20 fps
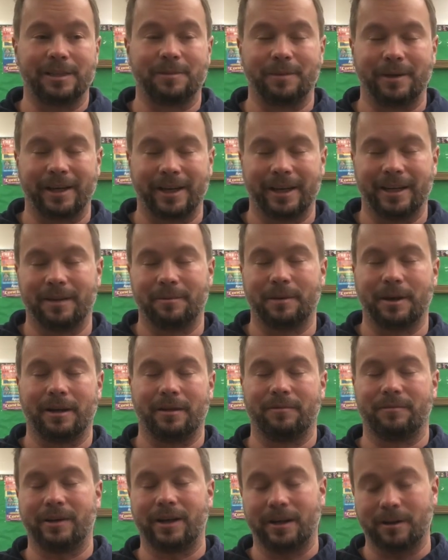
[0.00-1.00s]
meaning
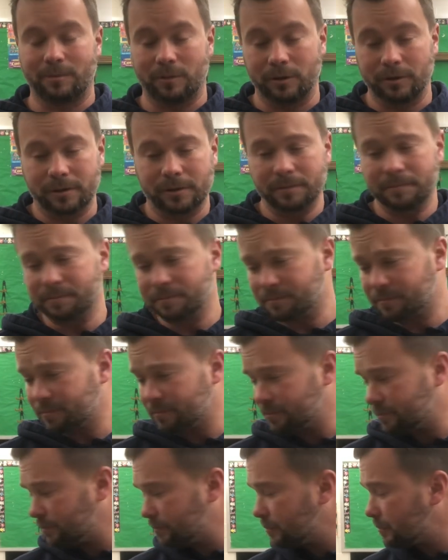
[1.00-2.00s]
independent variables,
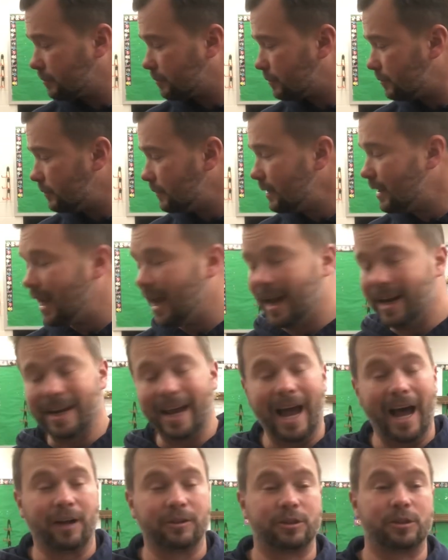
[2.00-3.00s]
and
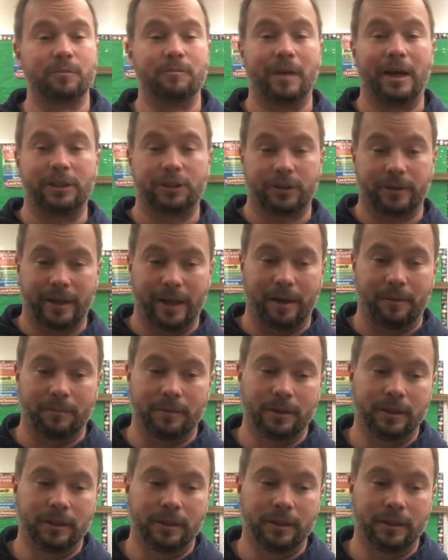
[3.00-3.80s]
how to measure them.